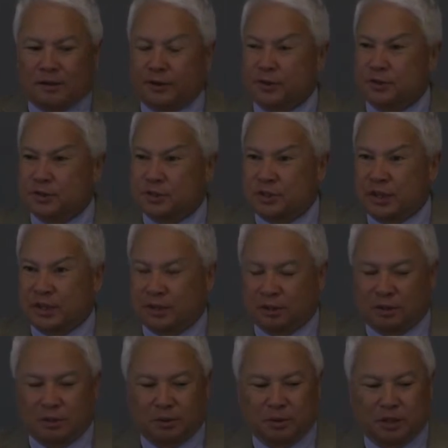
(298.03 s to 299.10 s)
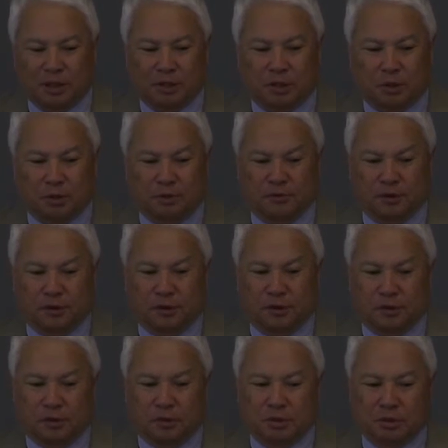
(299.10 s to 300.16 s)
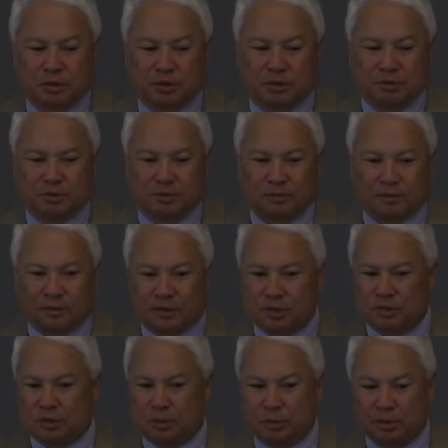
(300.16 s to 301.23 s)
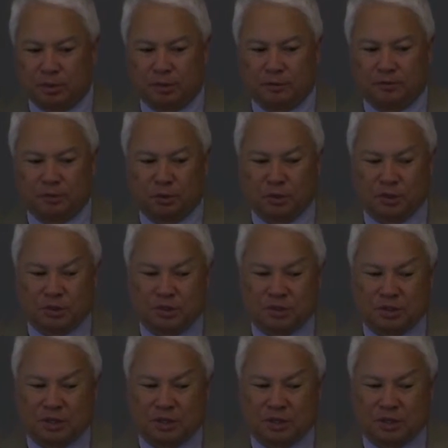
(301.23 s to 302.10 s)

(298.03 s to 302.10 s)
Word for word: There's a cycle that we like to refer to, uh, just simply the forestry